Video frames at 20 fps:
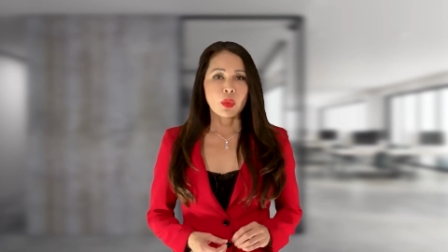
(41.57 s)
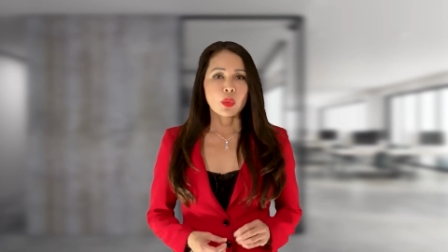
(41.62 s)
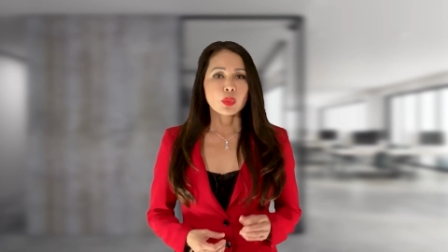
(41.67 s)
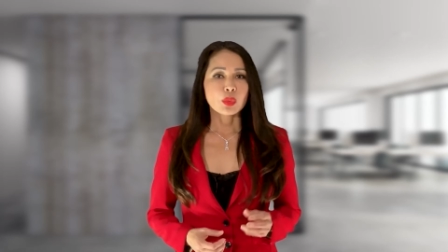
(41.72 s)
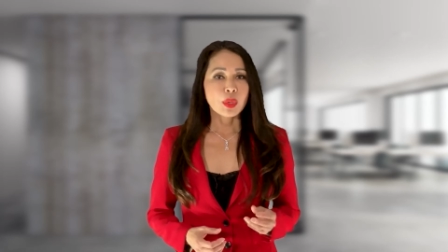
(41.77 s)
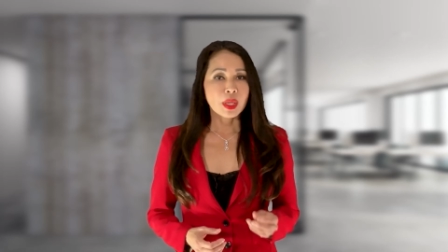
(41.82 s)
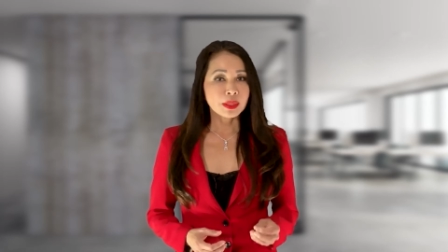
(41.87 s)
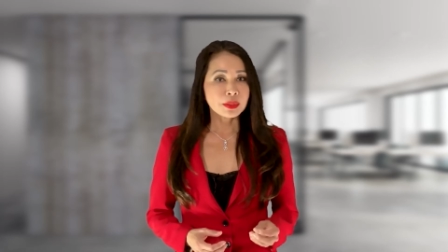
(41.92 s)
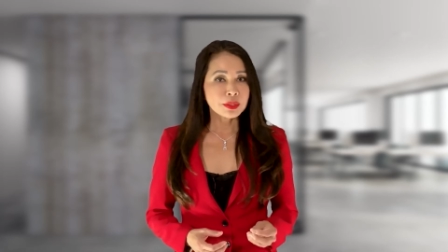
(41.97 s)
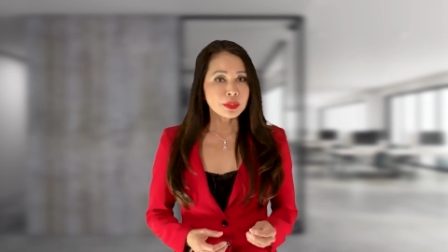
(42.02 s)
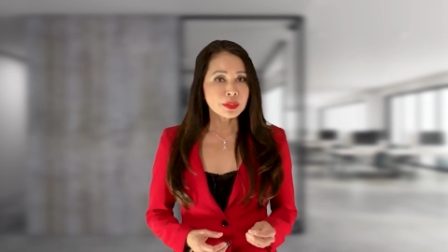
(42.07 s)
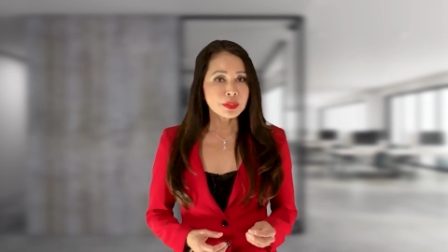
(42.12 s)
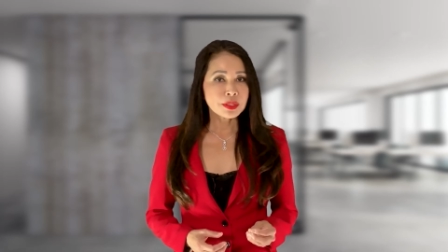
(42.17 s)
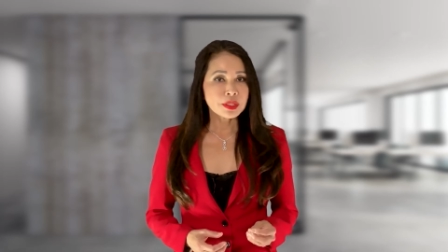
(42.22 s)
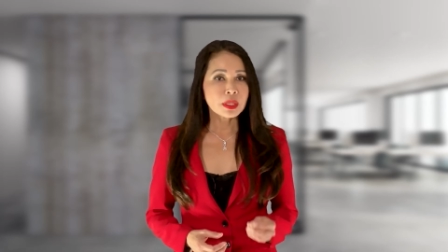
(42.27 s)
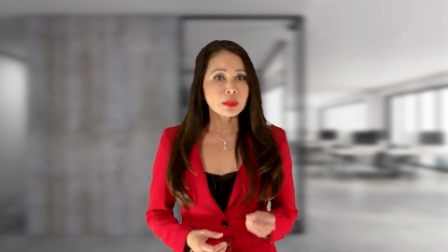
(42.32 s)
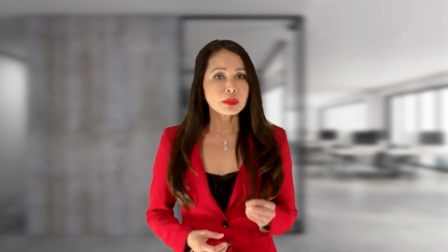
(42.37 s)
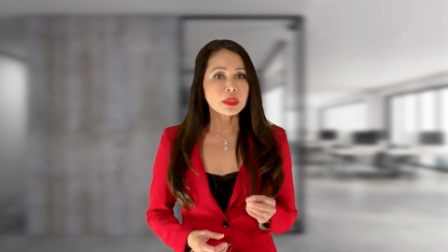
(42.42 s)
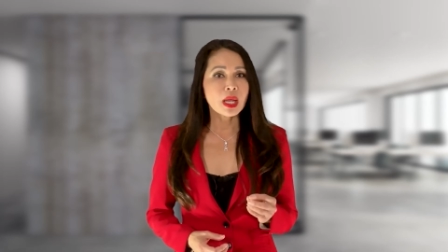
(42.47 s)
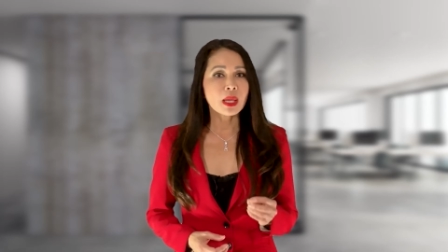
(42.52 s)
Renters
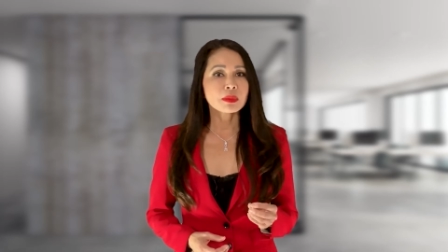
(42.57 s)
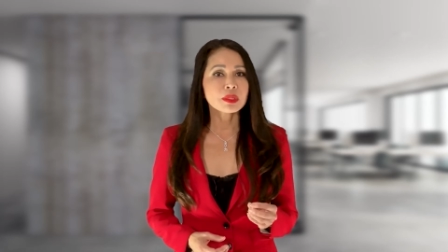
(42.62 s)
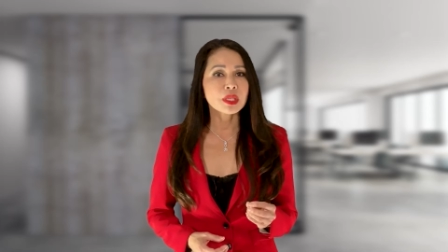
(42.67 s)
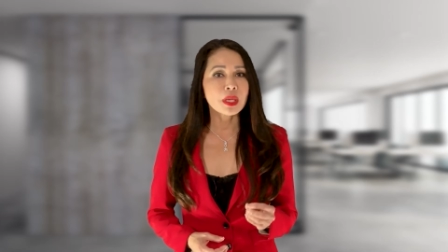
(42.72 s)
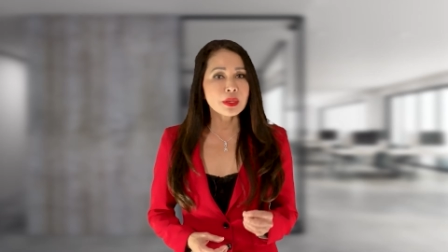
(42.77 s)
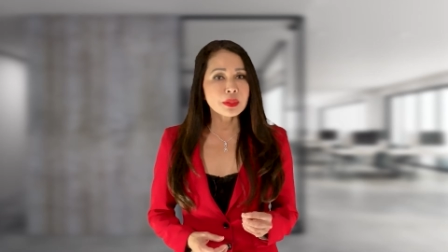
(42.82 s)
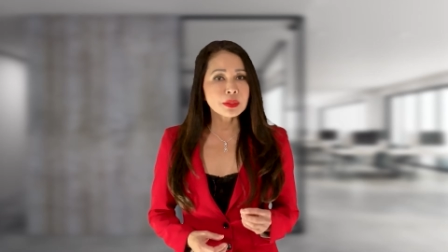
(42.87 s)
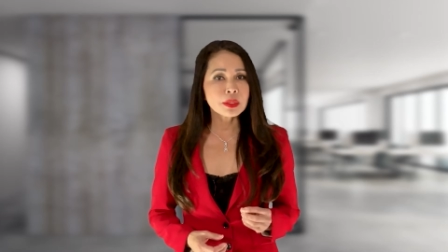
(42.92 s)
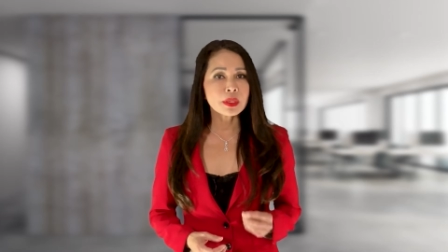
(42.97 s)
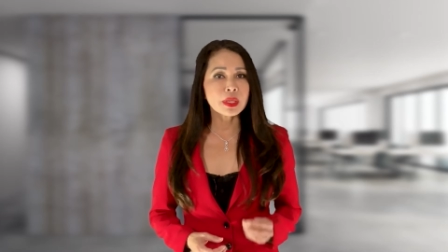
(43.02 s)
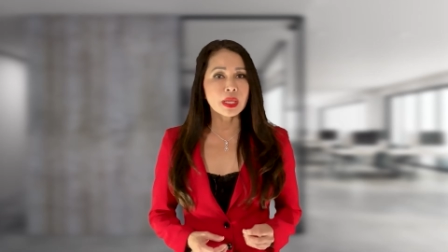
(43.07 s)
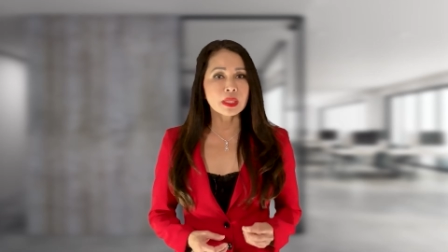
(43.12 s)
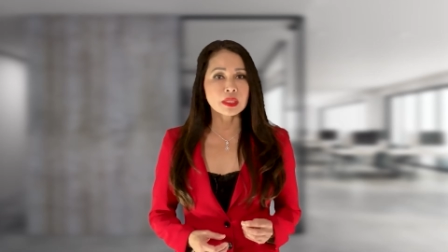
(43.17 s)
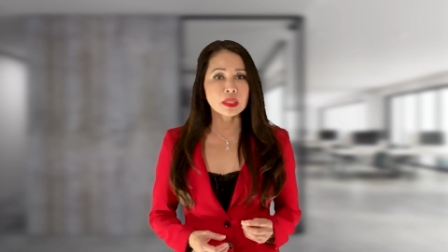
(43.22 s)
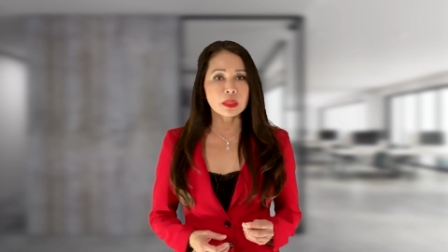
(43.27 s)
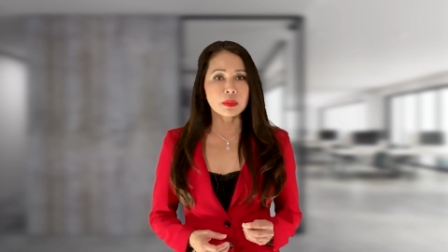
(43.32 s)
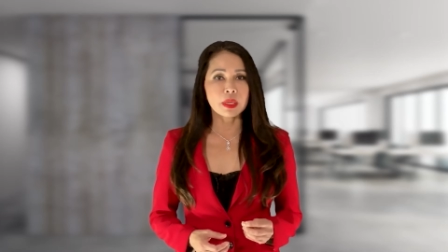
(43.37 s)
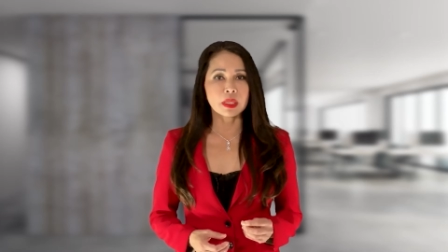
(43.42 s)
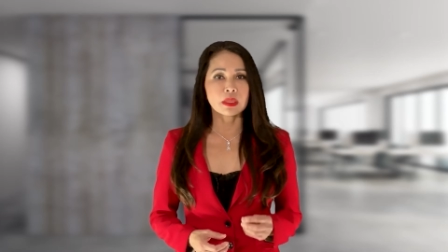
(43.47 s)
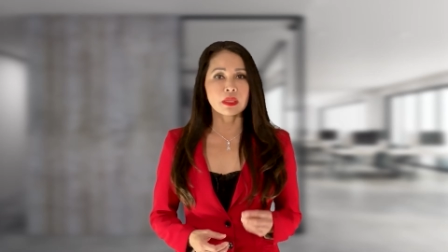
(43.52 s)
sometimes
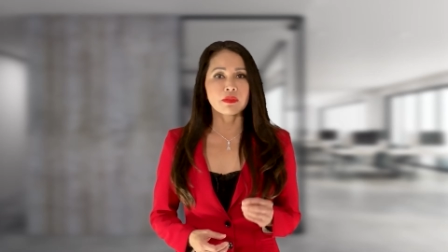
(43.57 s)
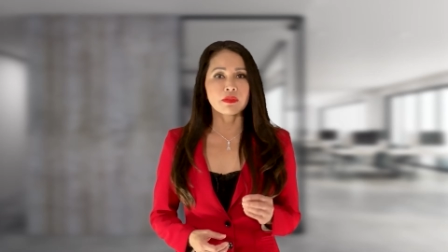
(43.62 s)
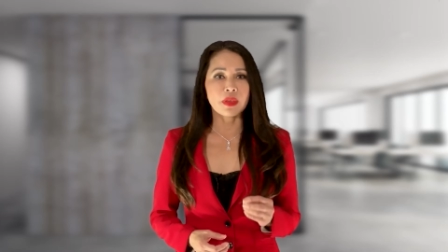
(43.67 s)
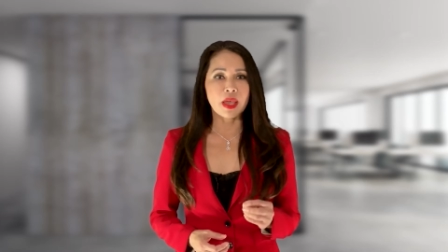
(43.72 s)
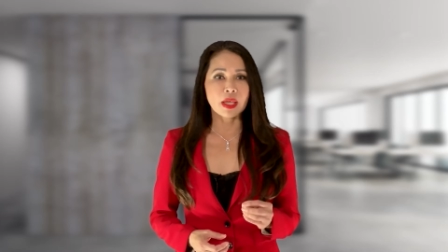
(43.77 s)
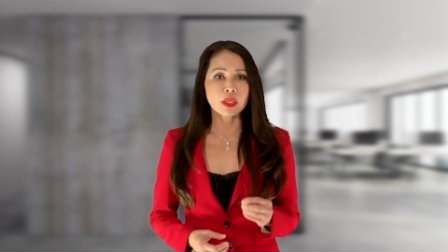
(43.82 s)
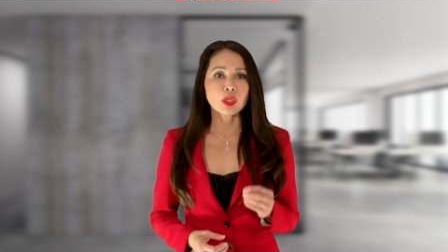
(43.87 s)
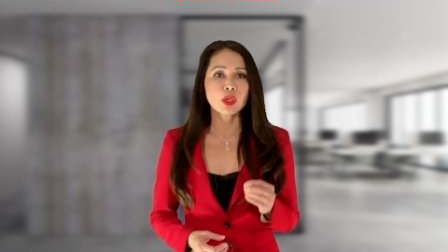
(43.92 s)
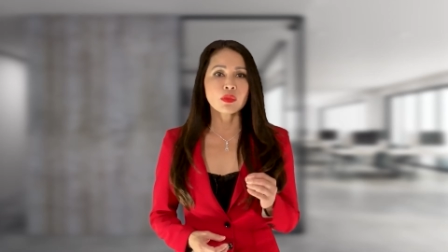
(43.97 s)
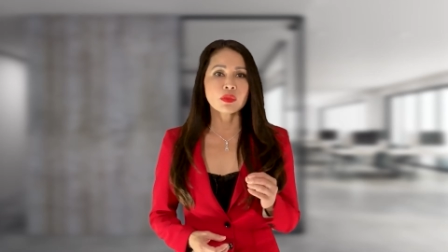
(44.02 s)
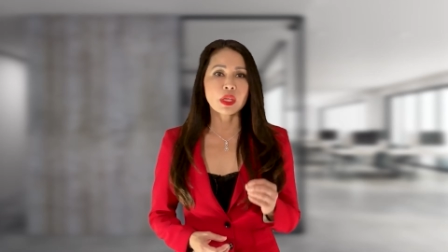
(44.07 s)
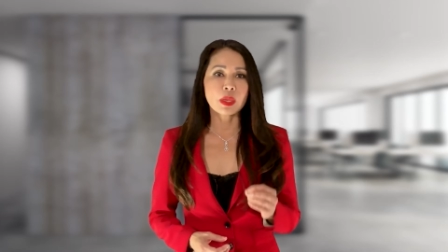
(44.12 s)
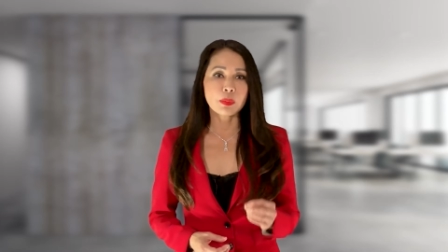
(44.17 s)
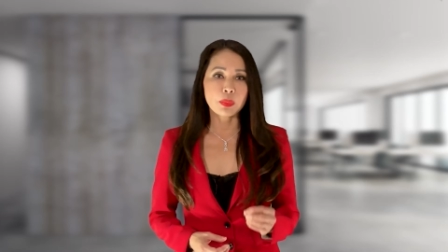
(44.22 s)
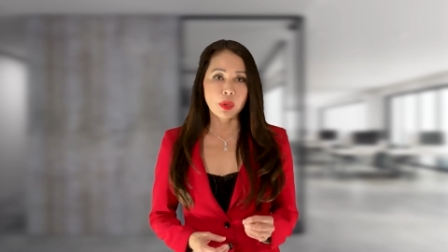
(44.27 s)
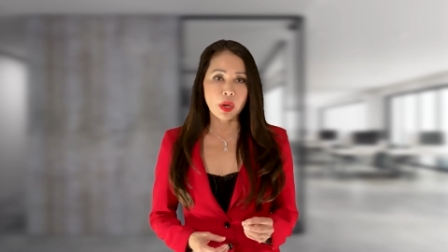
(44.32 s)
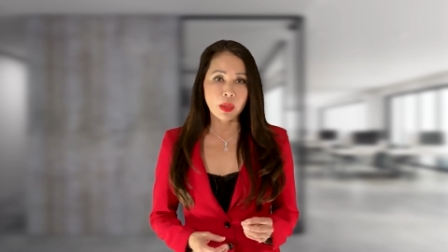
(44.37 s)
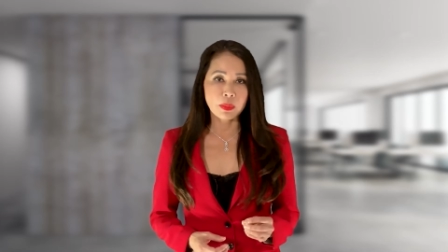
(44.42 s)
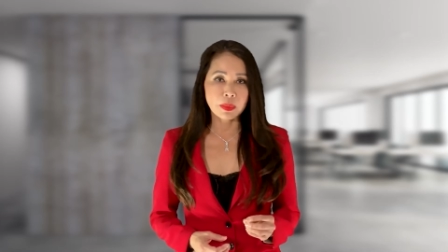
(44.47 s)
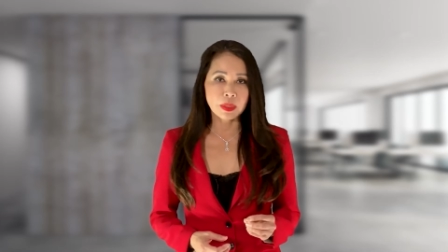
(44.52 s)
underestimate the value of their
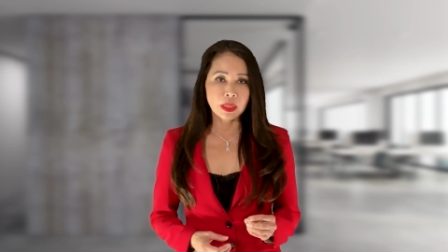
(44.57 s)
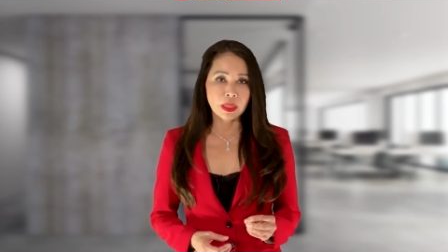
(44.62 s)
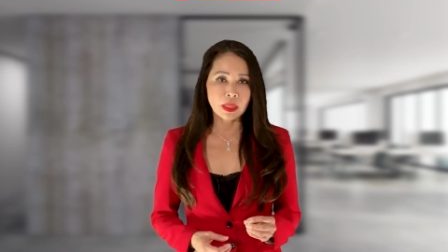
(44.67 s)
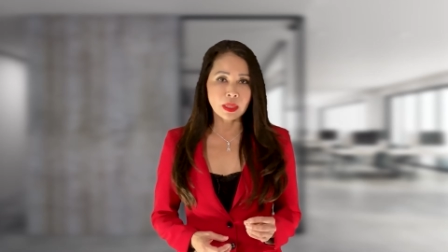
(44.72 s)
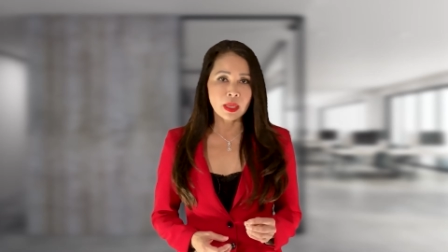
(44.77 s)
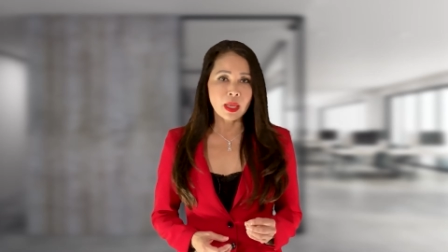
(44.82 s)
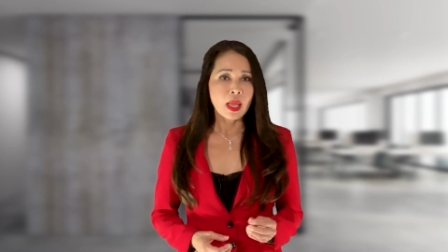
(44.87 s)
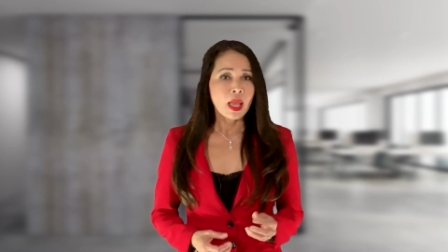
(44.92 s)
property